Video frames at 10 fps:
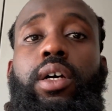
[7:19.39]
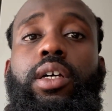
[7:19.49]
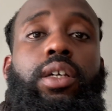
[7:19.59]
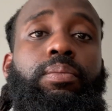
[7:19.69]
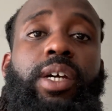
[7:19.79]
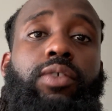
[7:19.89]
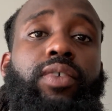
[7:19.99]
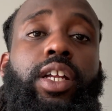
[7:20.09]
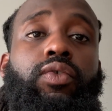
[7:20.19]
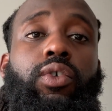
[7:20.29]
your mixed
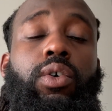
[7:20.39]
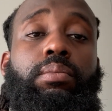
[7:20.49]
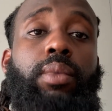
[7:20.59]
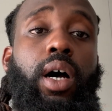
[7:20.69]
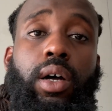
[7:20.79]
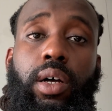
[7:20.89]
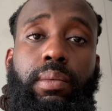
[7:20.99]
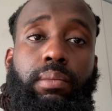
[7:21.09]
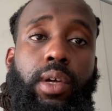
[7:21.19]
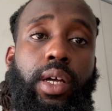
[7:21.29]
veg from, but
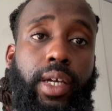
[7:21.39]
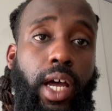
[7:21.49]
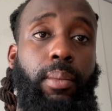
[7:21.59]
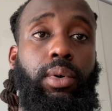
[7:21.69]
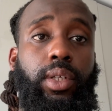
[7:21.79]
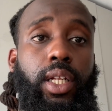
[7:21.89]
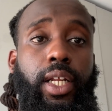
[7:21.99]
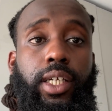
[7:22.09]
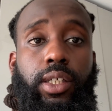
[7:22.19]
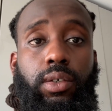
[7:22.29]
yeah, I'll put the
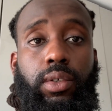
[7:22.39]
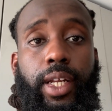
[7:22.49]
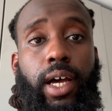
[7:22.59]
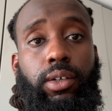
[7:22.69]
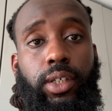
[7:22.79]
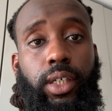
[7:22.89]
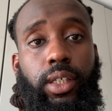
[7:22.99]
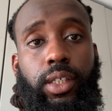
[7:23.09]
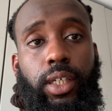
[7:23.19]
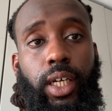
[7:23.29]
list on now so you can
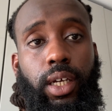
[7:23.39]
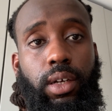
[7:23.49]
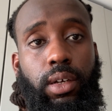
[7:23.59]
see.